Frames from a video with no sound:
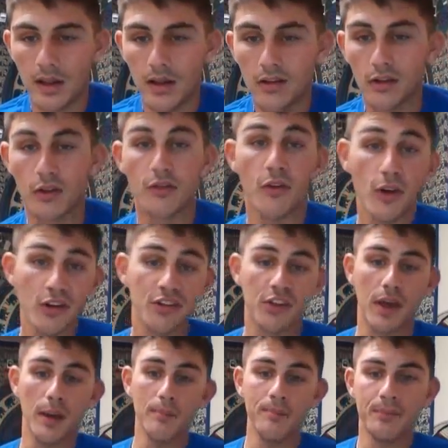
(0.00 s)
So the first
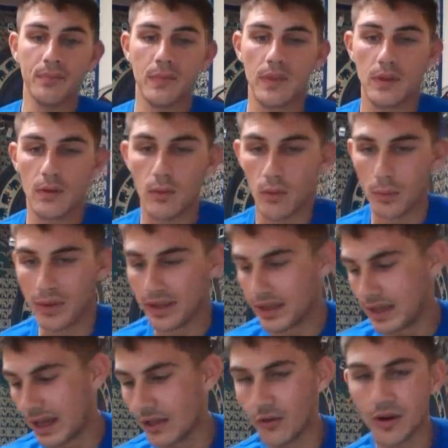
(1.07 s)
step will be
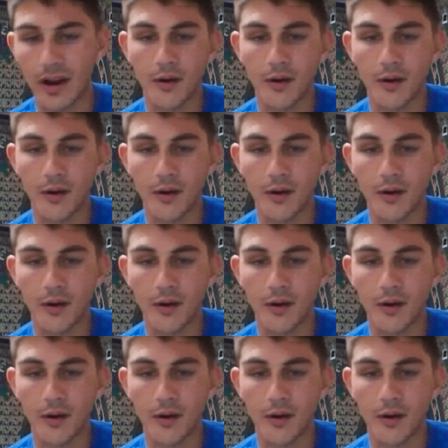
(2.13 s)
gathering